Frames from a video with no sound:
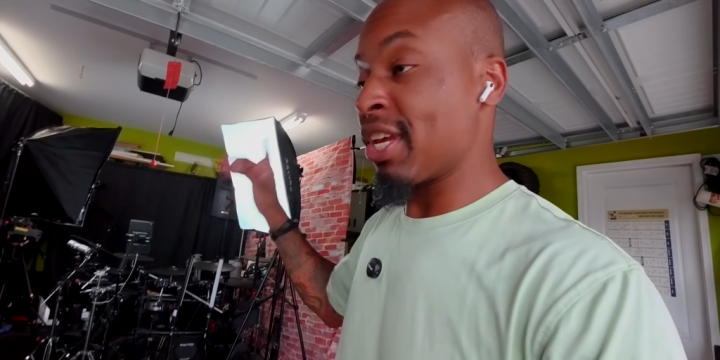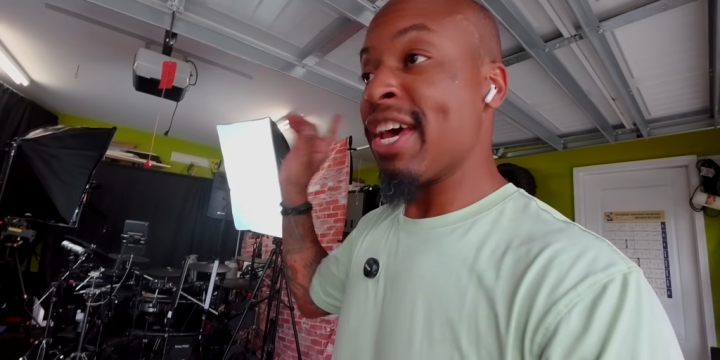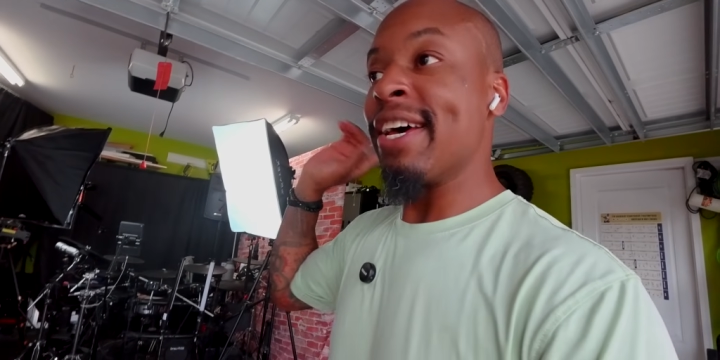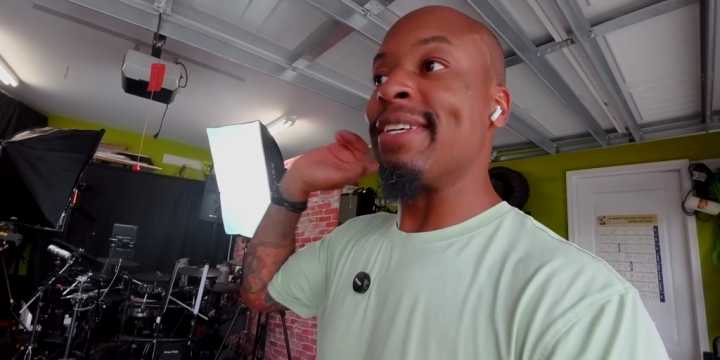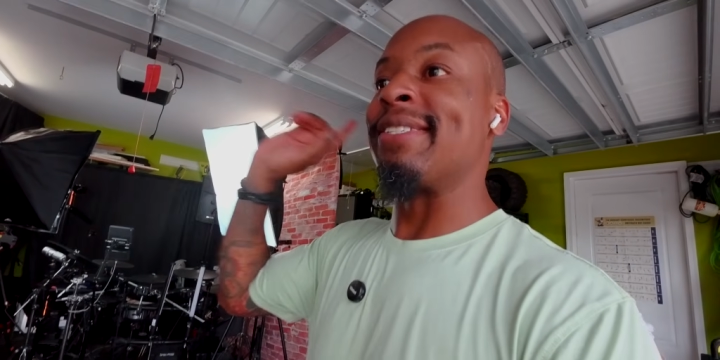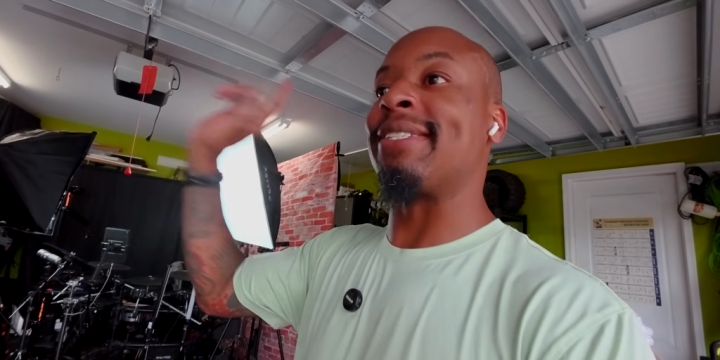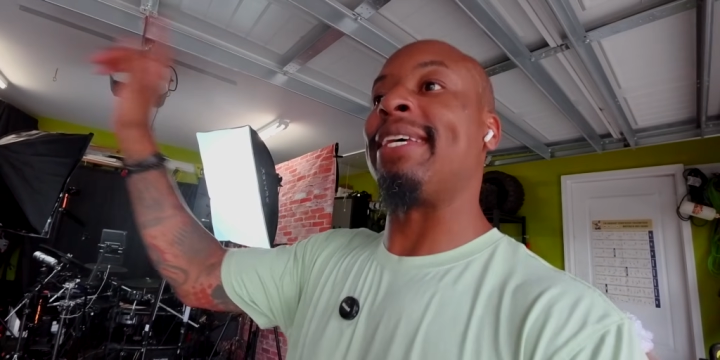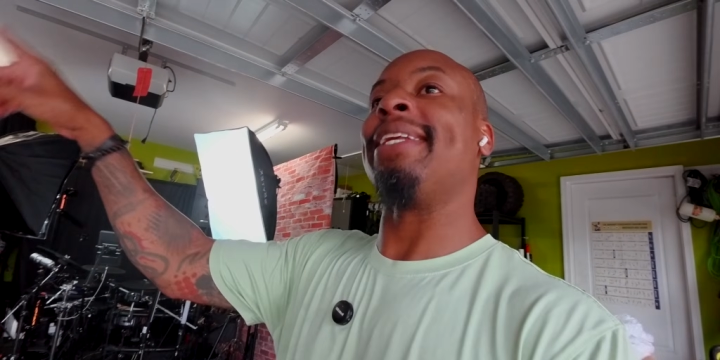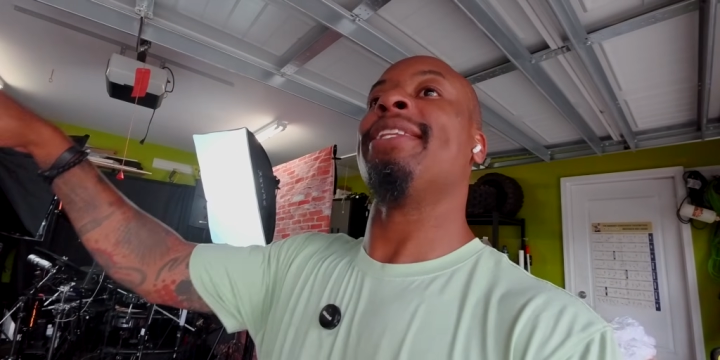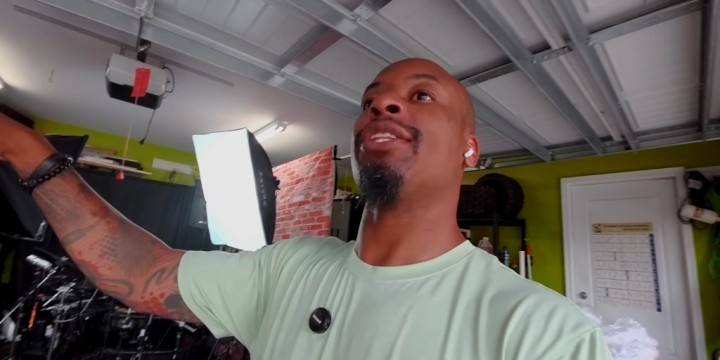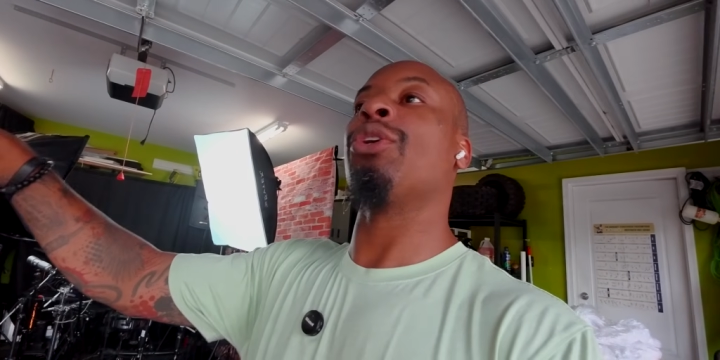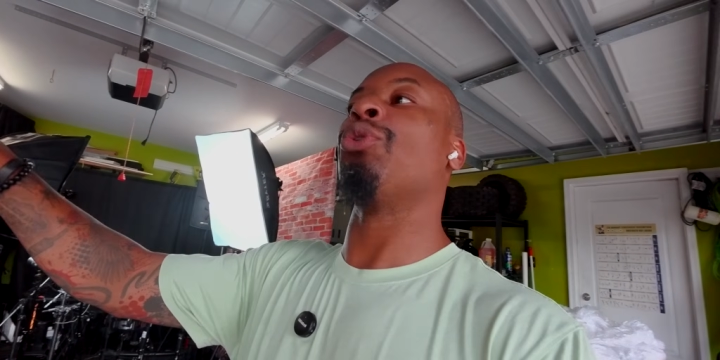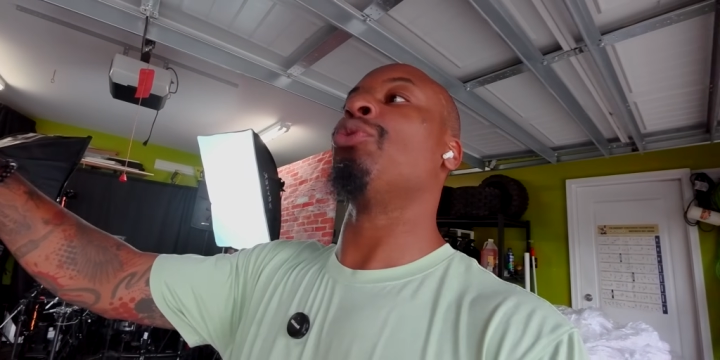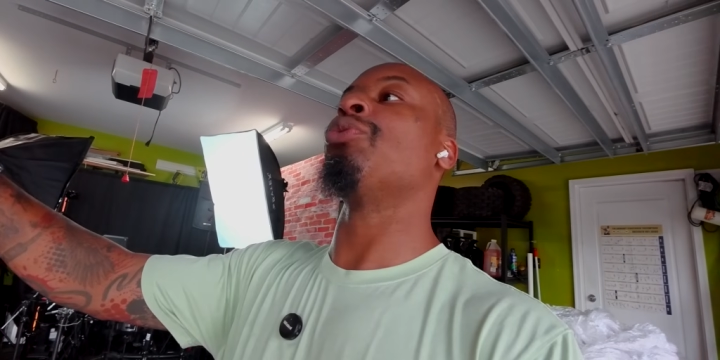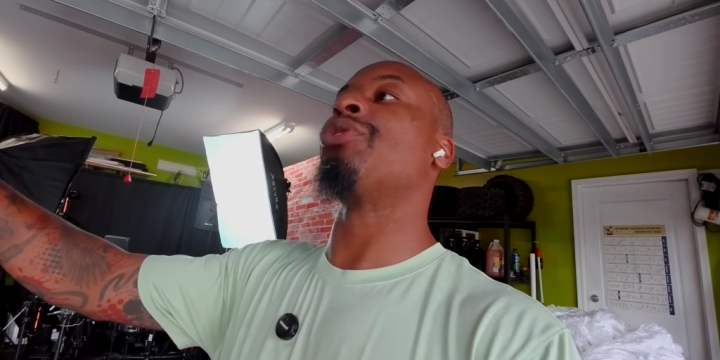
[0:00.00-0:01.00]
sent
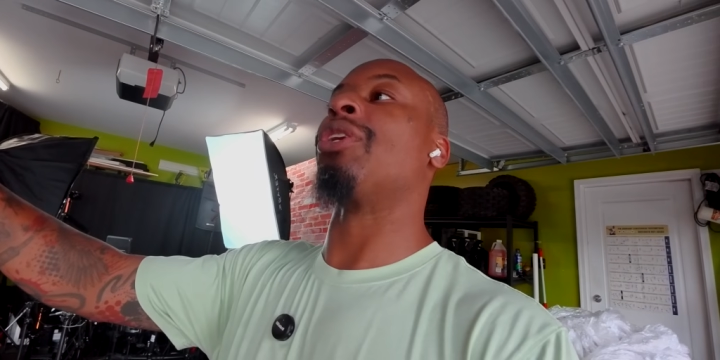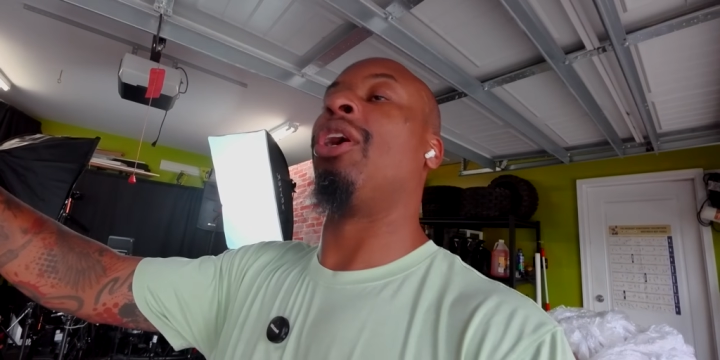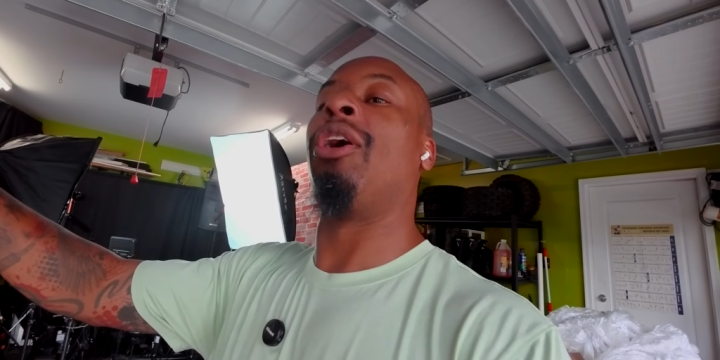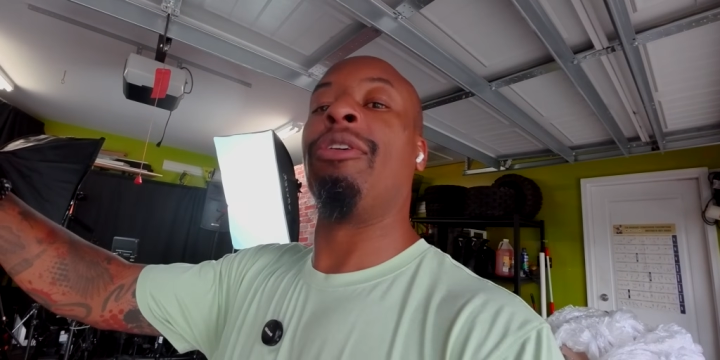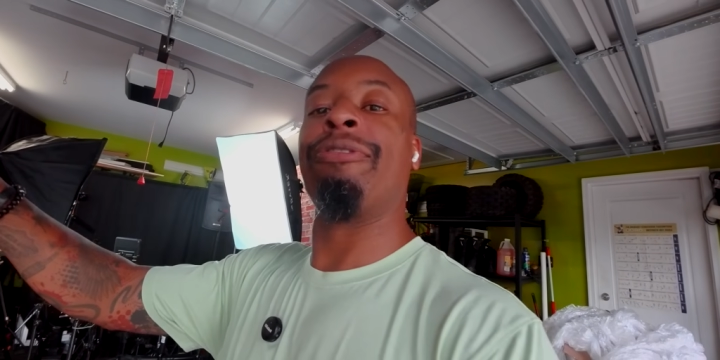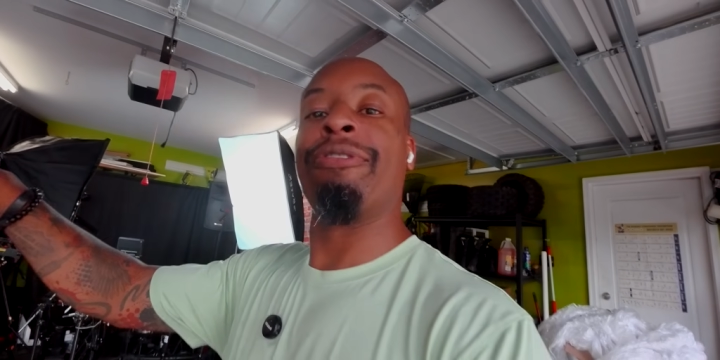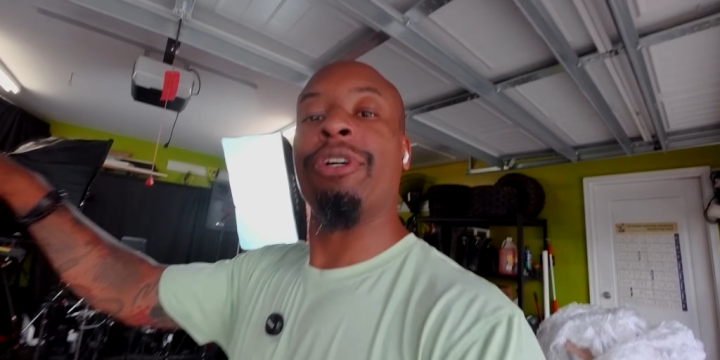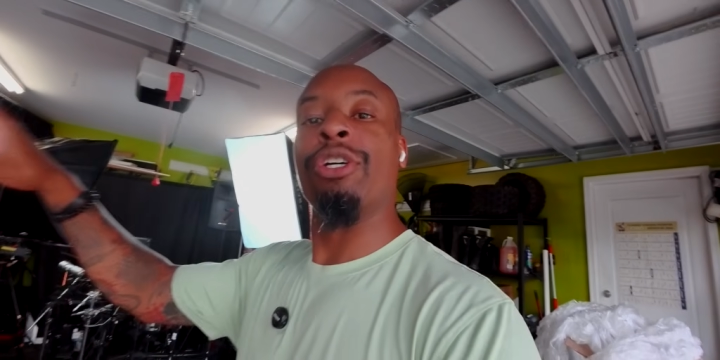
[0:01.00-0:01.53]
those off